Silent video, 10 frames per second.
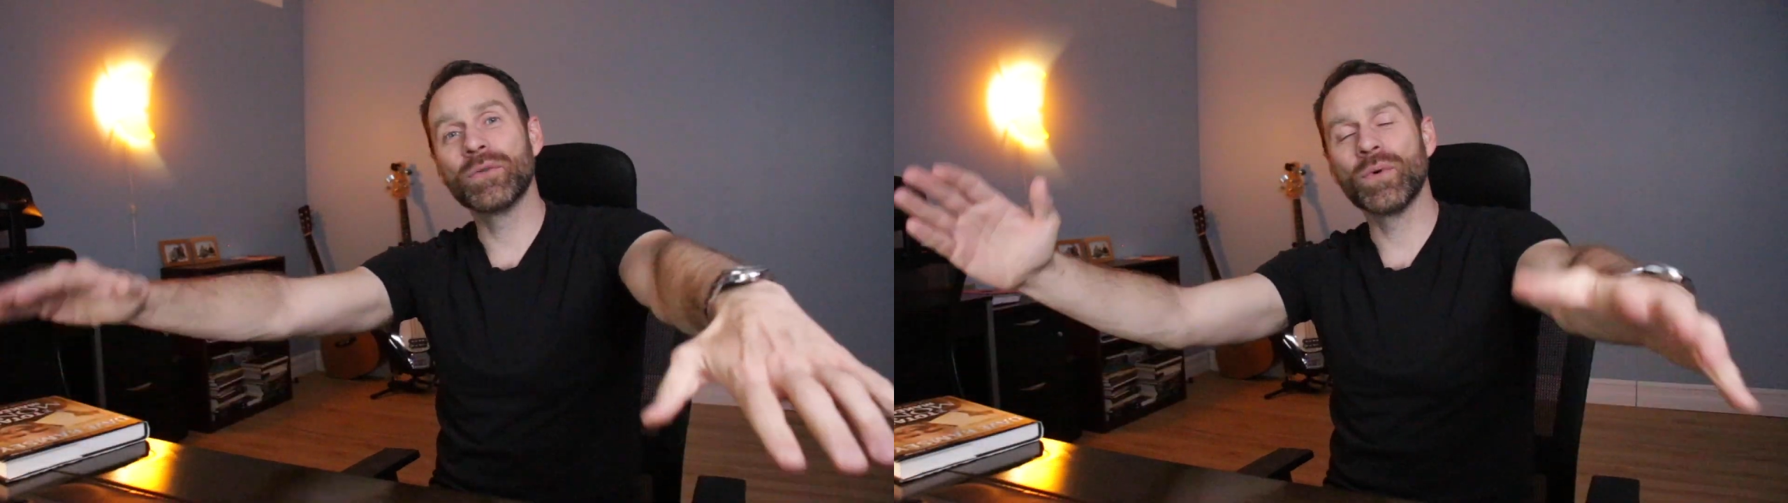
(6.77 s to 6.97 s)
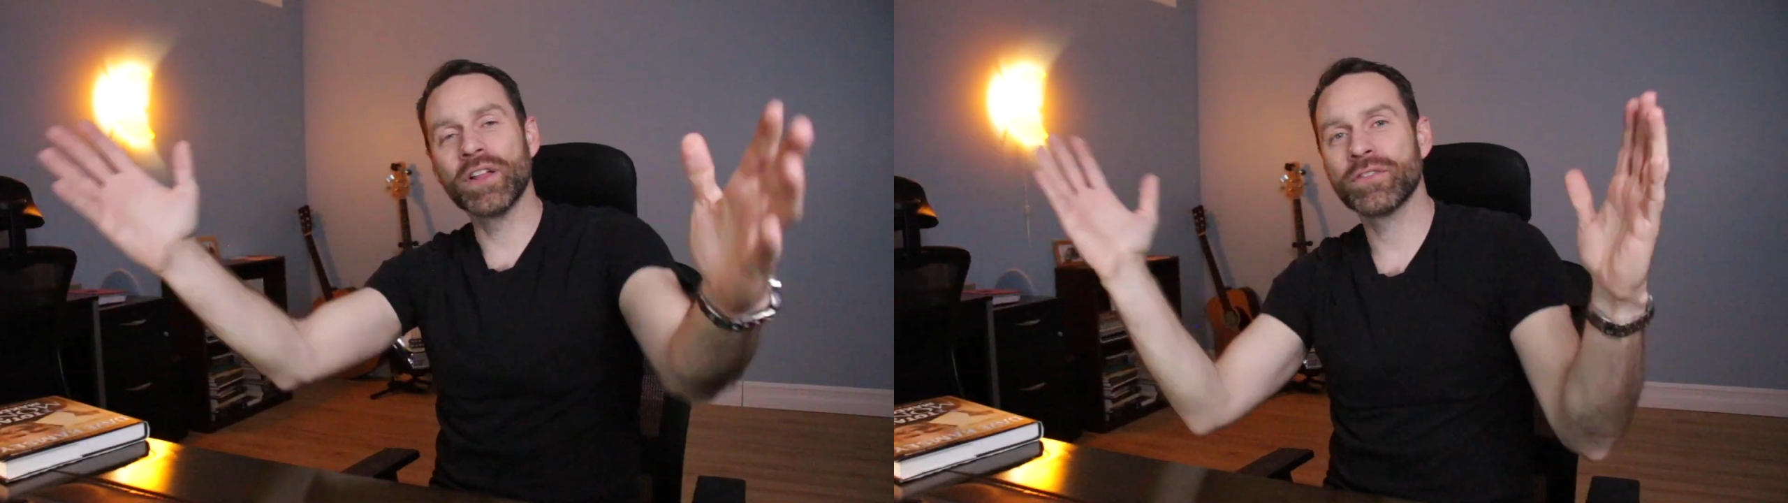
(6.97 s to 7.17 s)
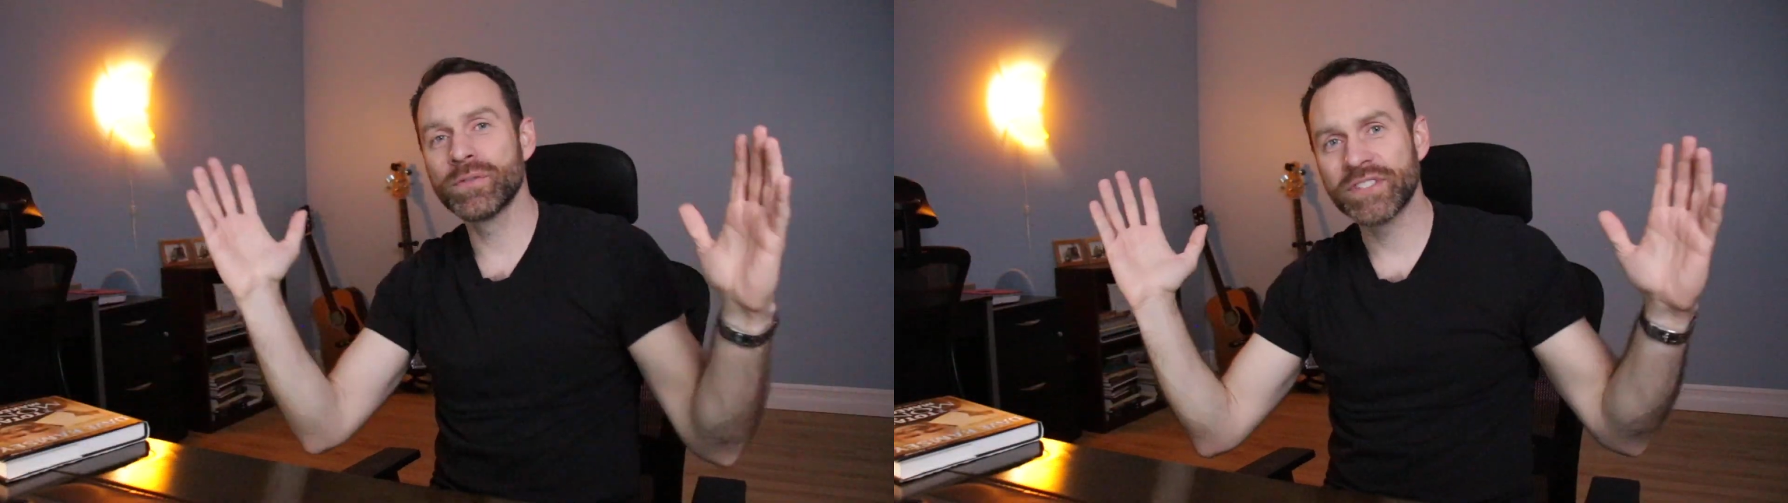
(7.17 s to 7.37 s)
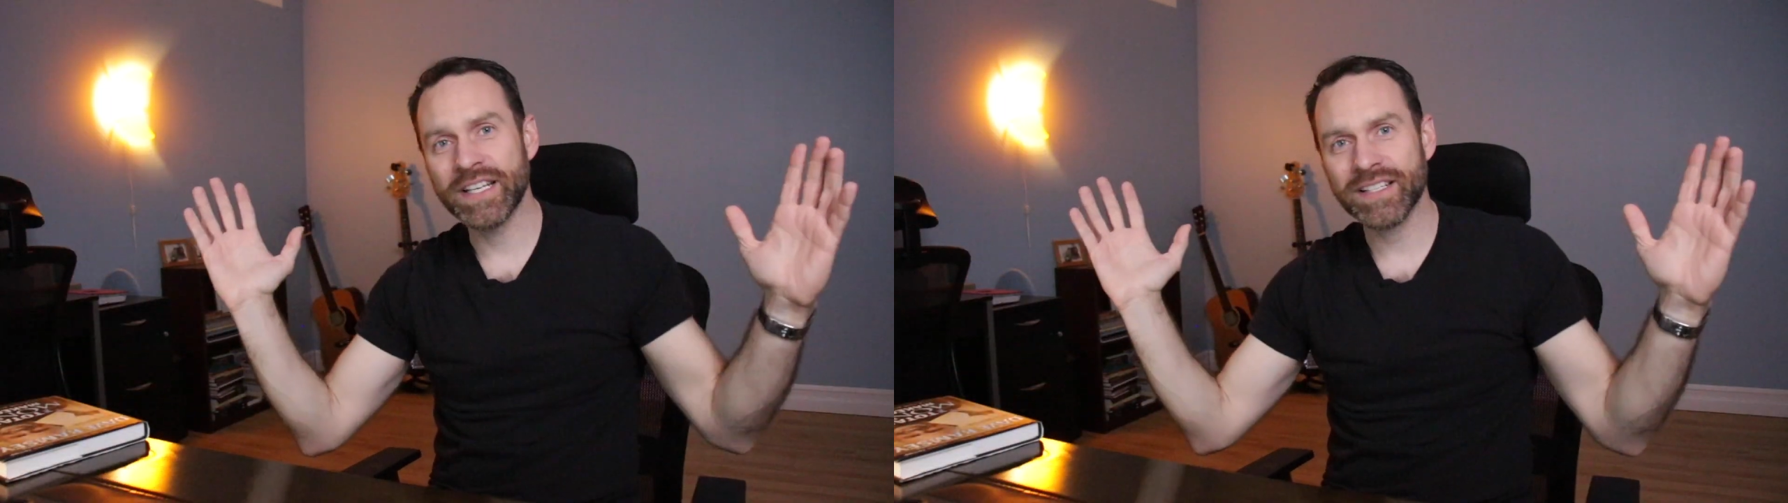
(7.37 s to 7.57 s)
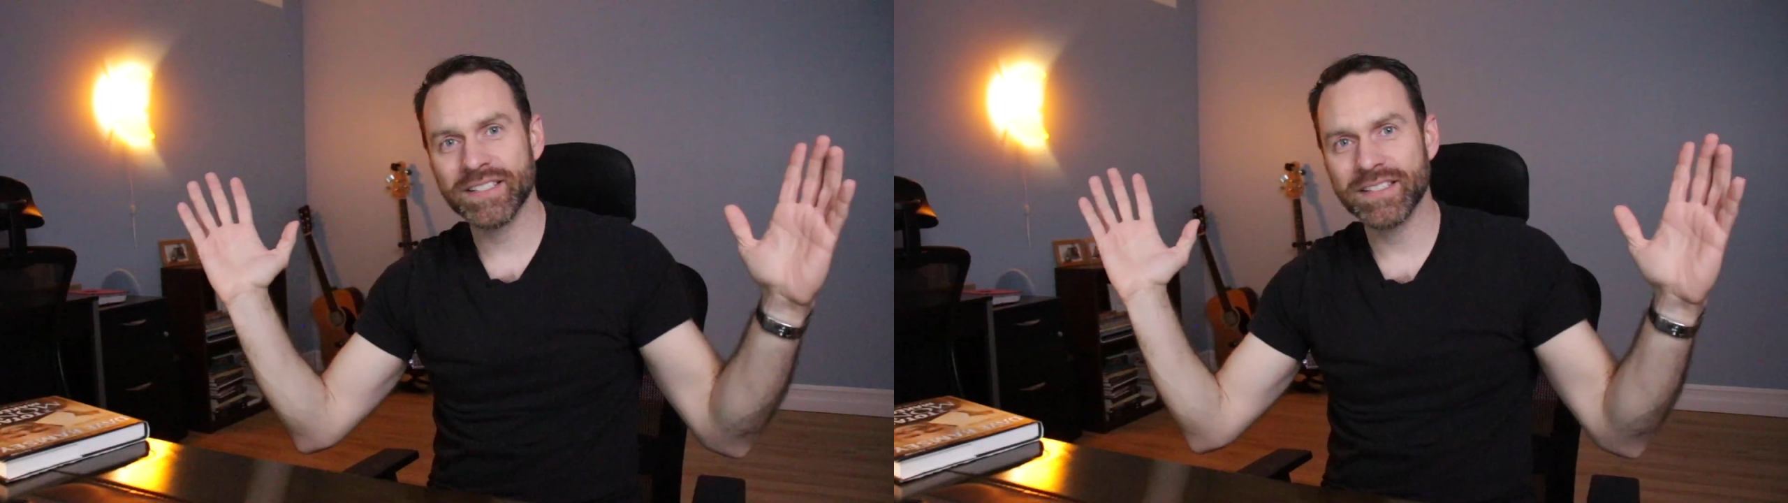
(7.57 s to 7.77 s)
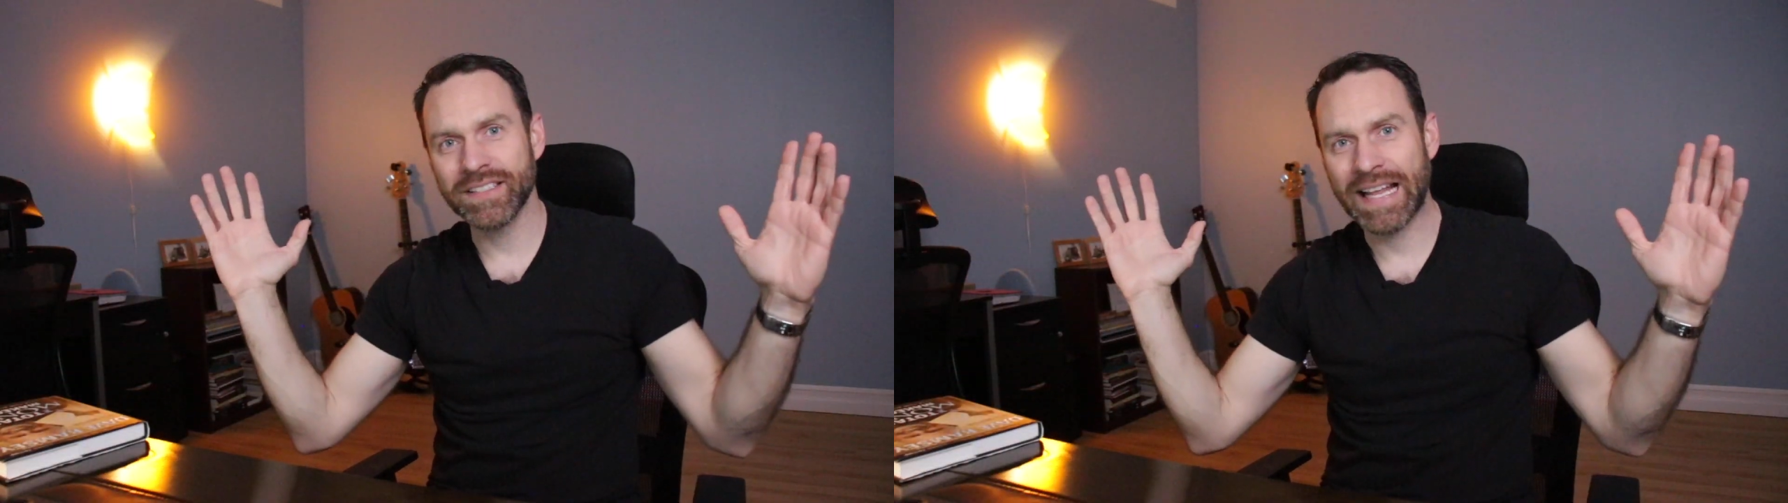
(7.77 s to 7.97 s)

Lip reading: 1 through 6.